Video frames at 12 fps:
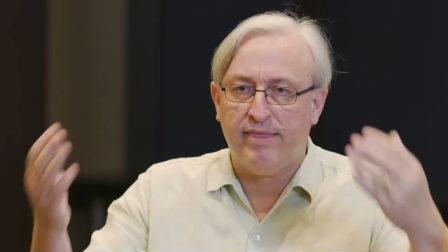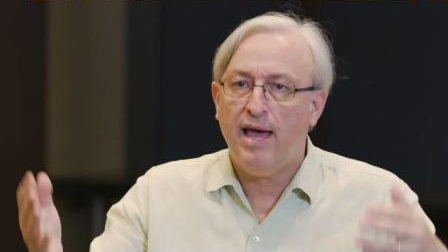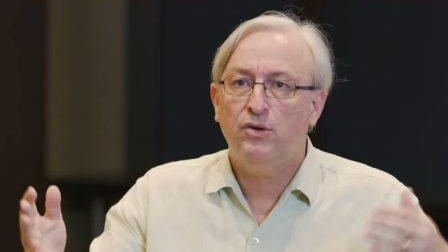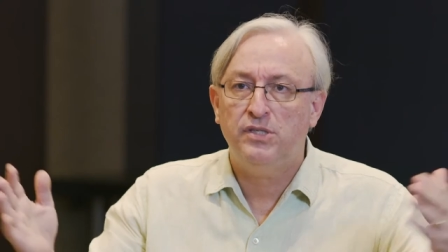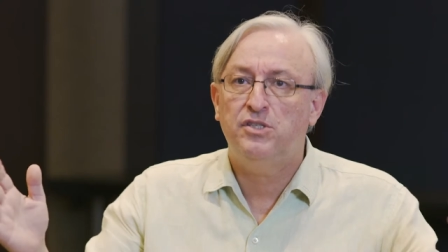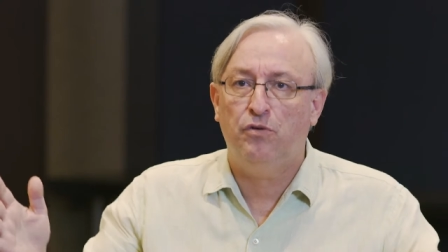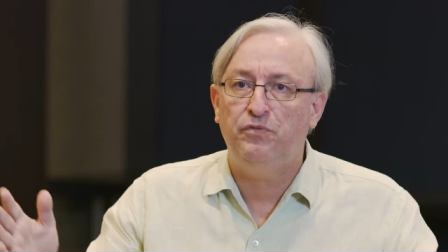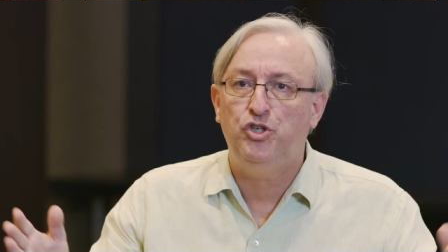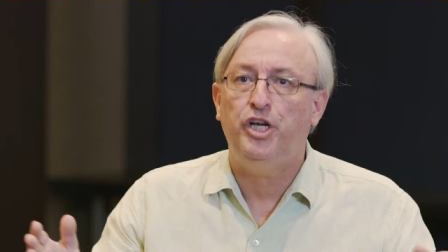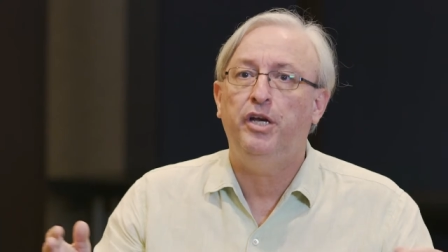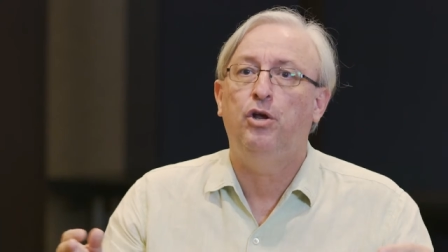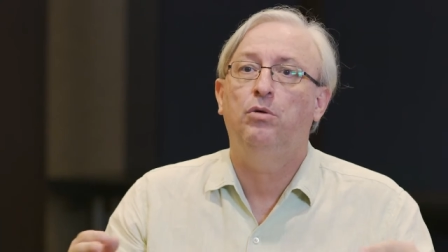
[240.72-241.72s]
thousands of
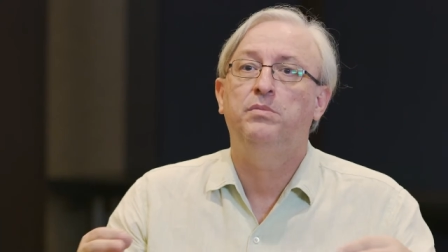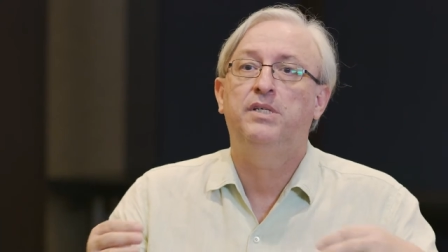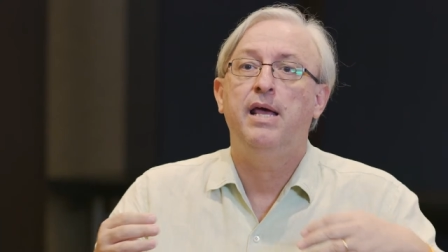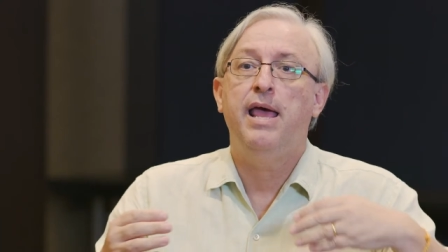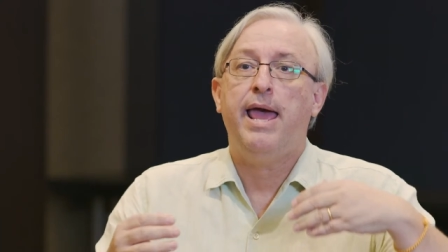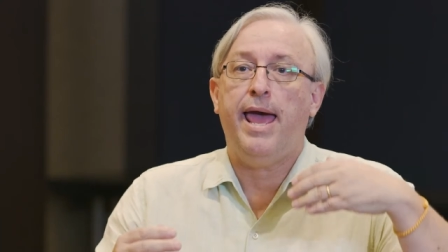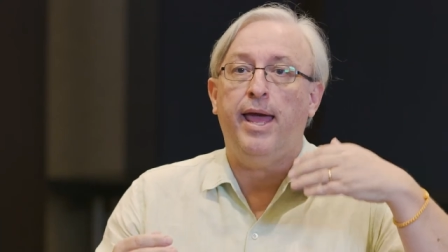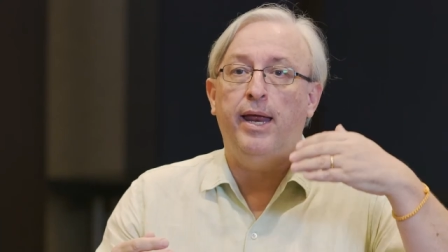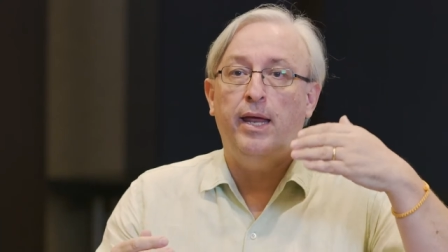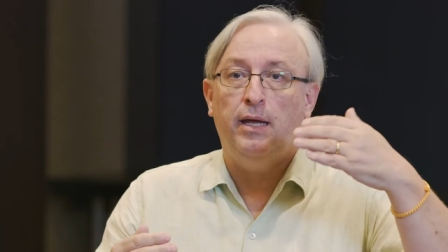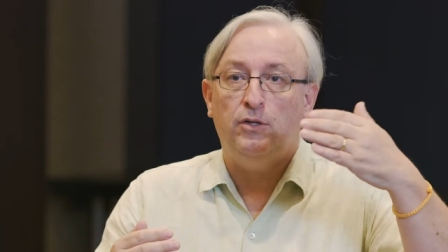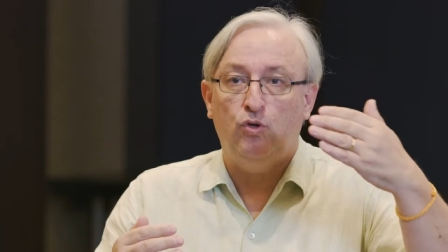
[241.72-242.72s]
genomes
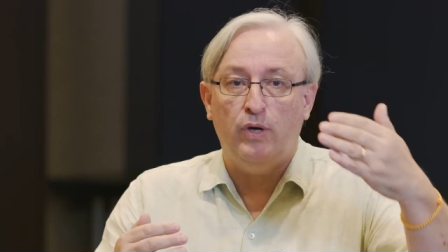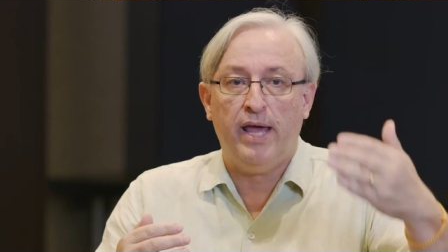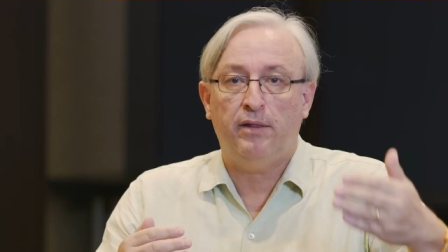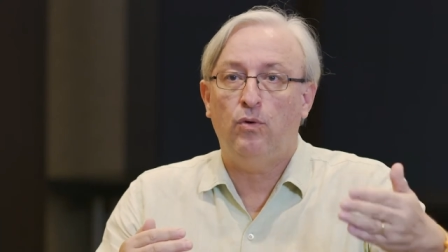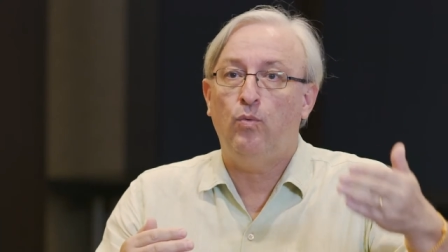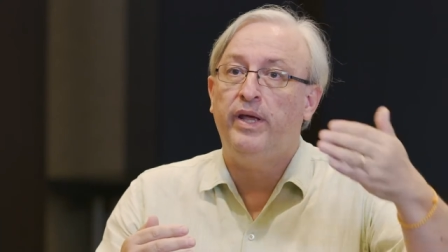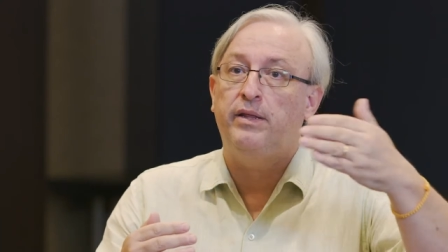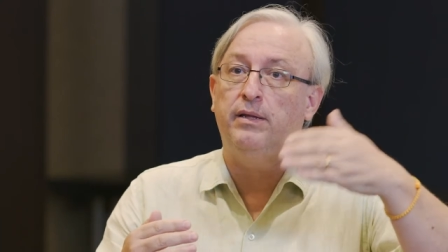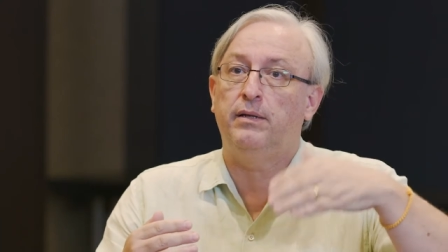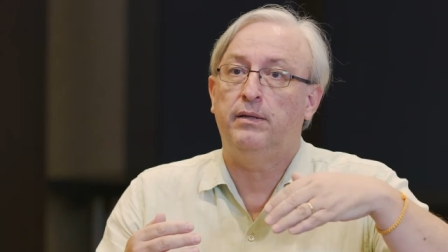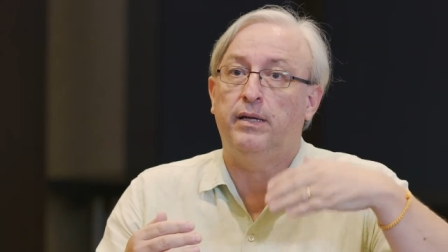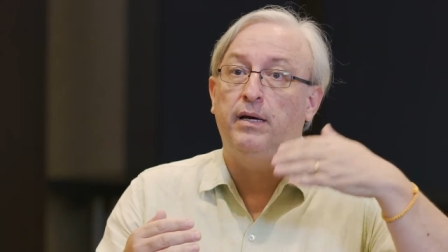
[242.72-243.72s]
together
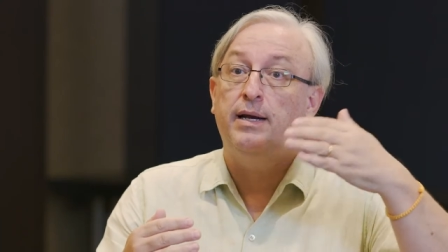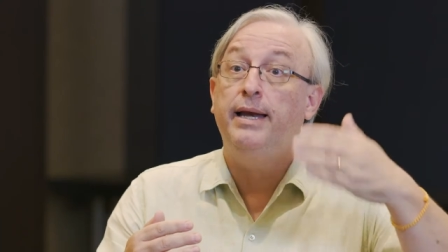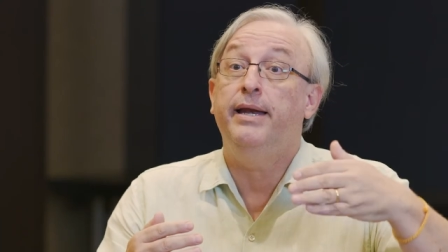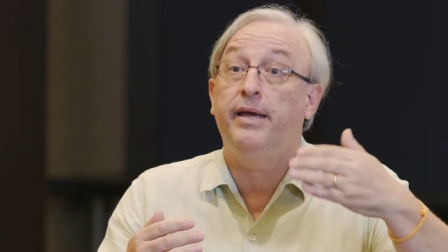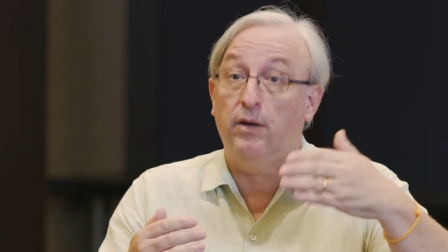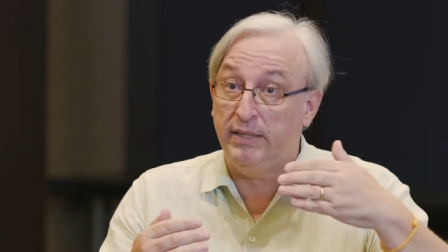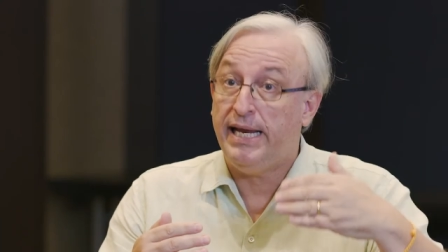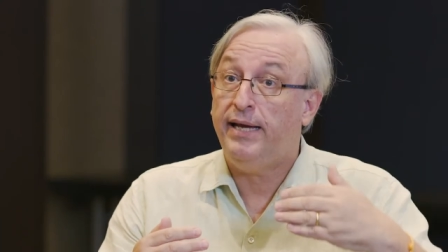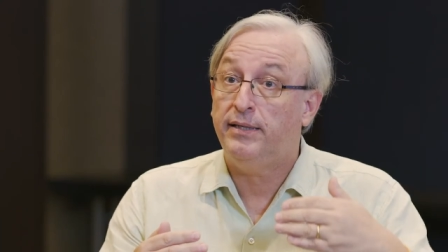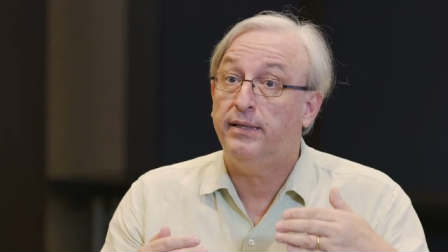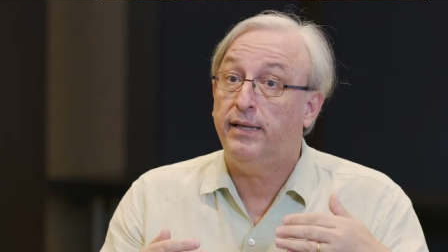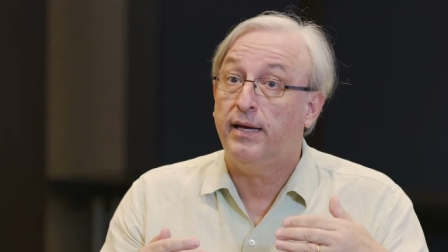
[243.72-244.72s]
with the clinical
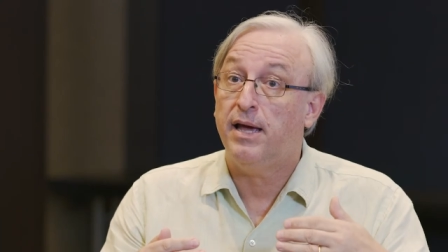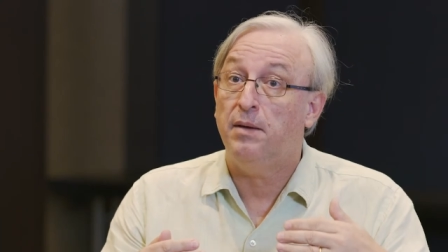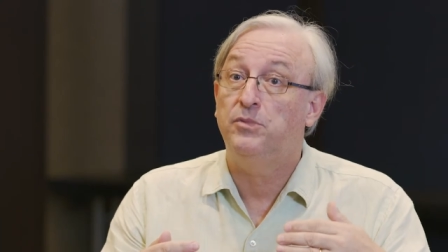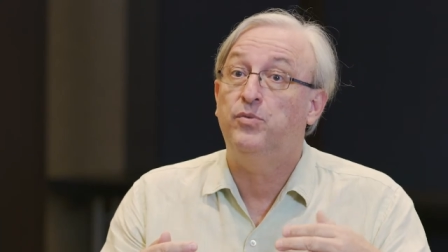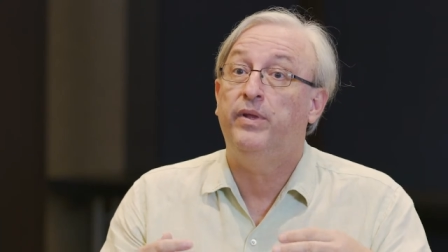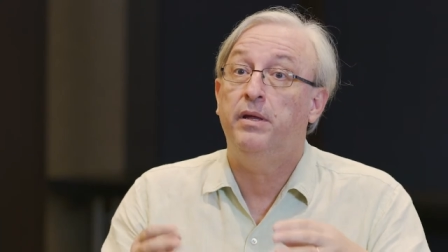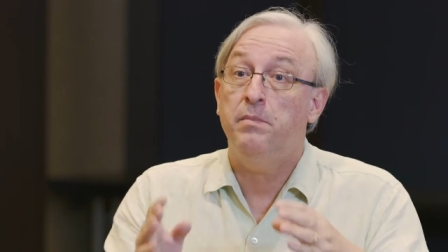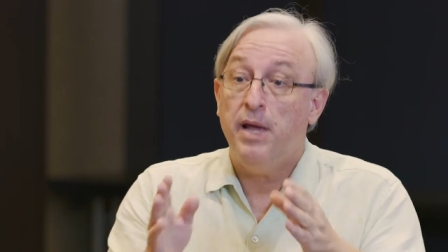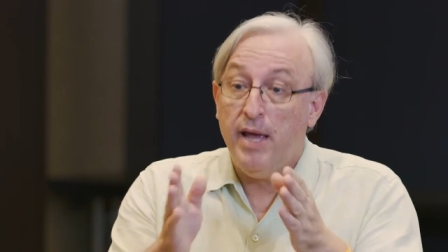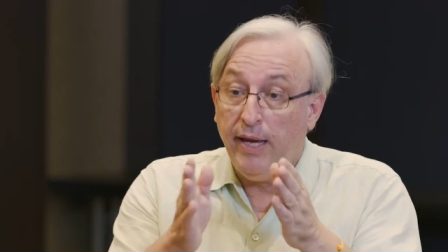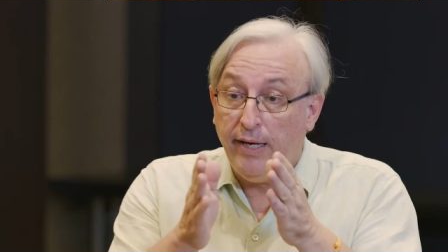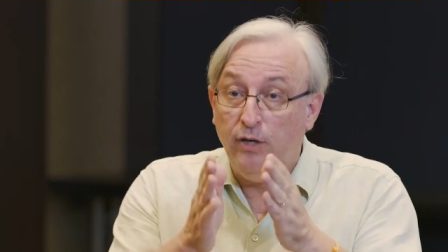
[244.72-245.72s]
data that comes with them
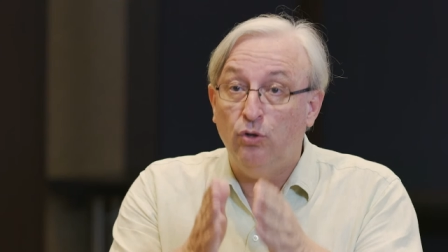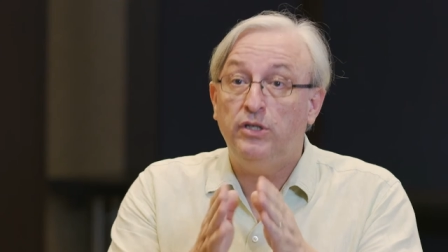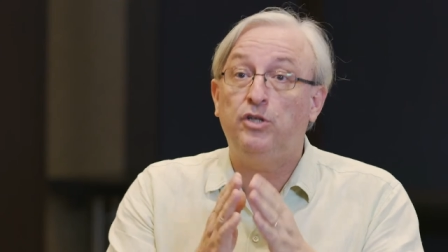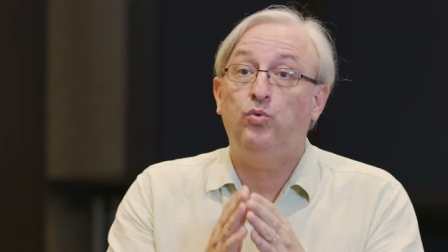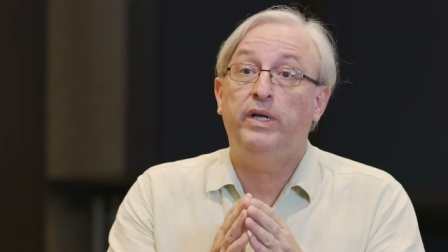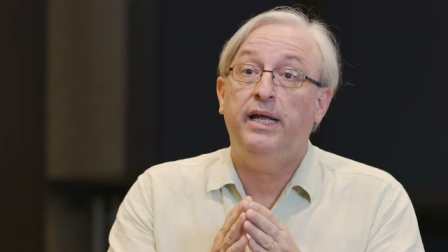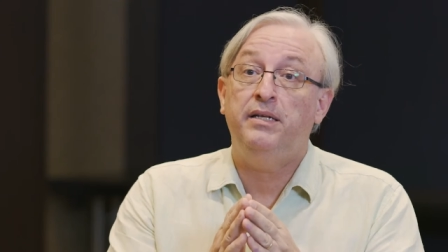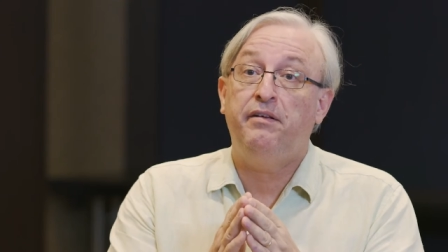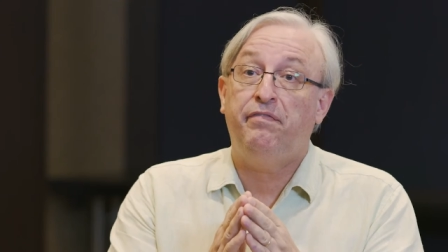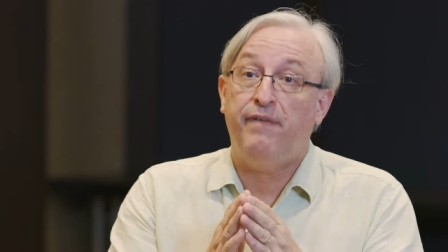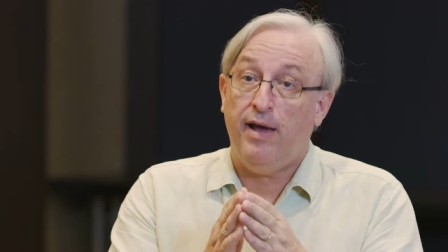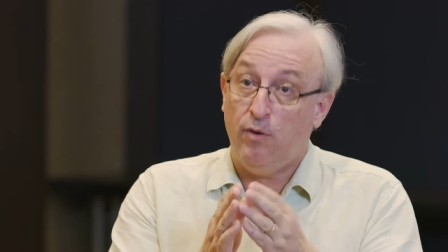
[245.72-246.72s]
in order to
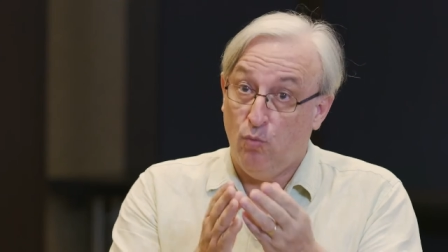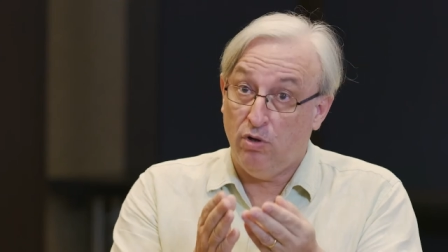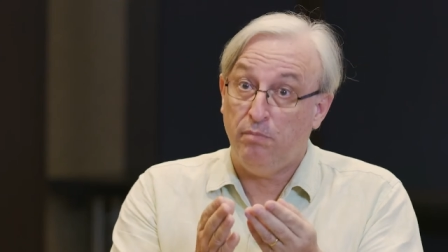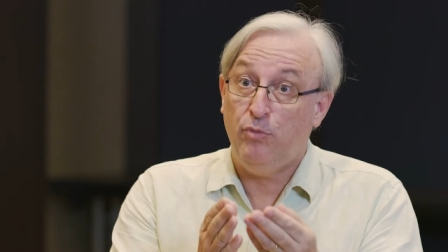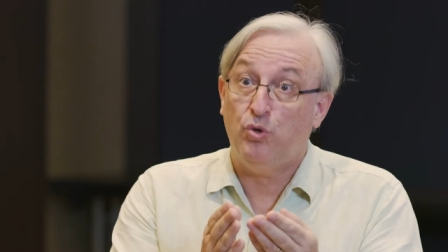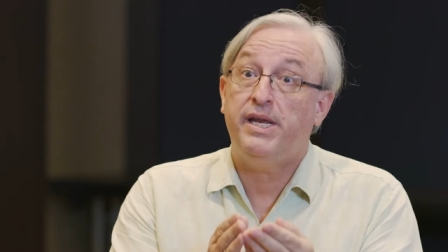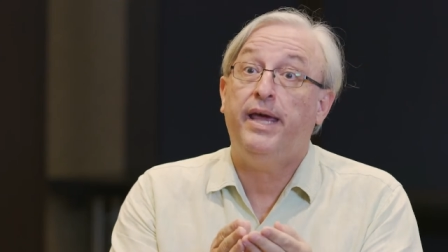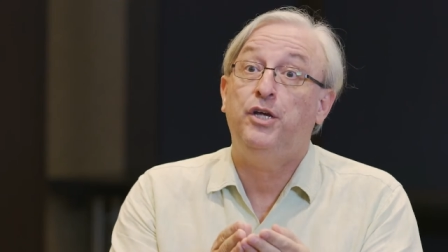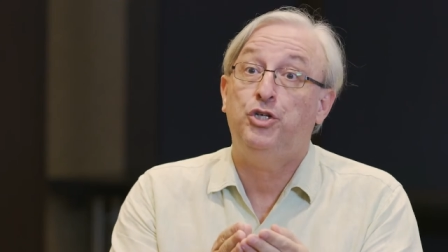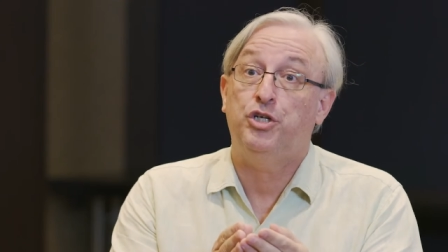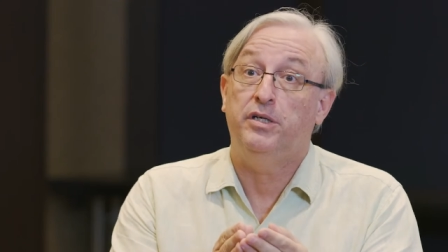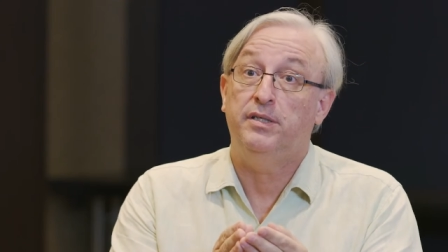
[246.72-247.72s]
identify what
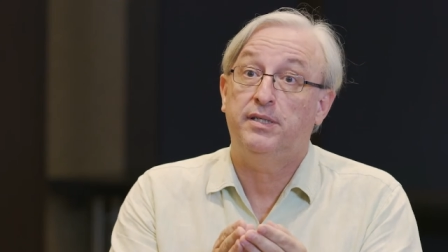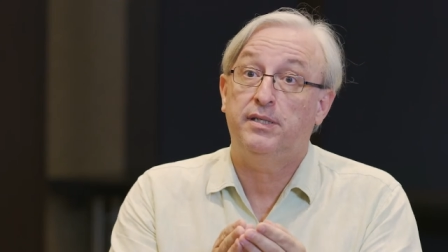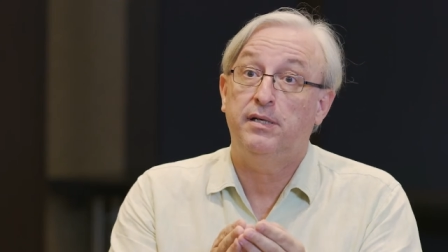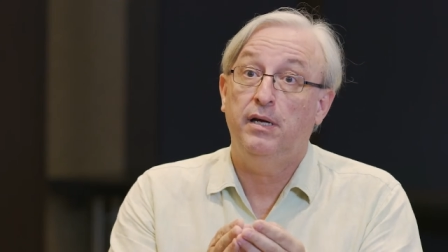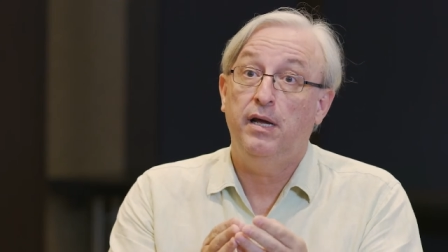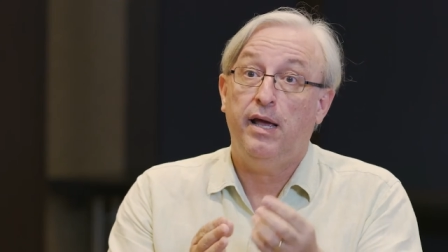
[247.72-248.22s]
mutations